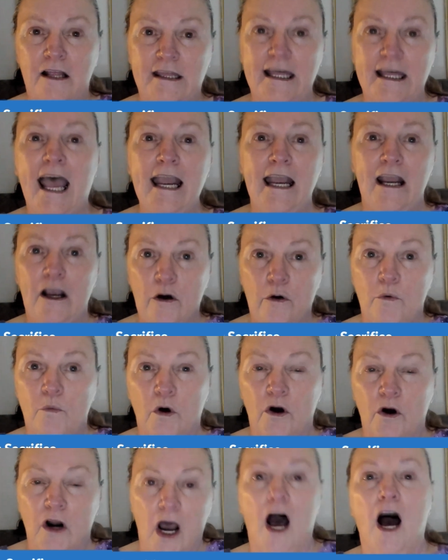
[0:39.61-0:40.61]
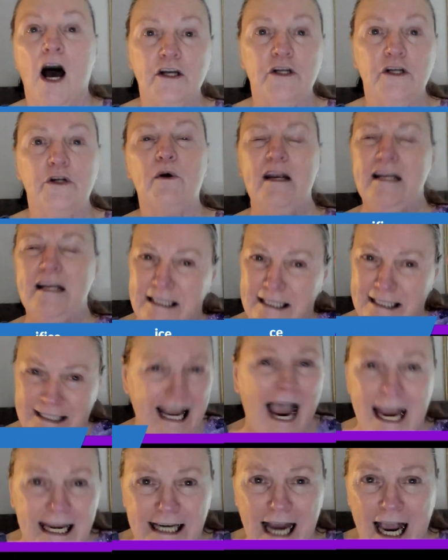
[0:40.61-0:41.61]
they were honoring
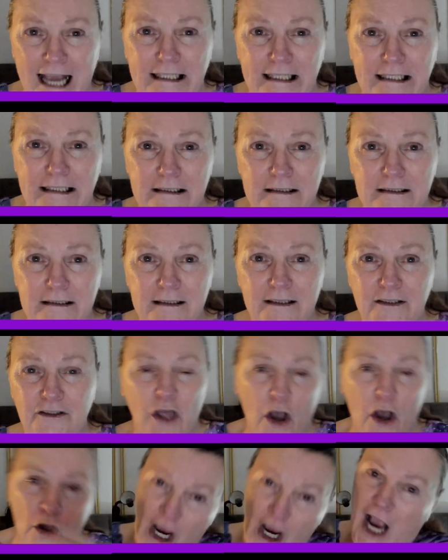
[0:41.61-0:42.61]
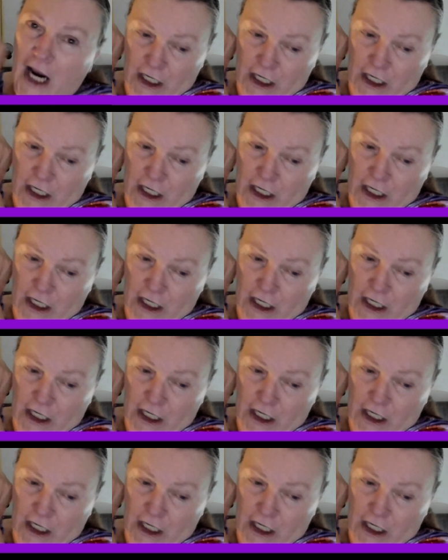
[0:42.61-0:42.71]
Satan. They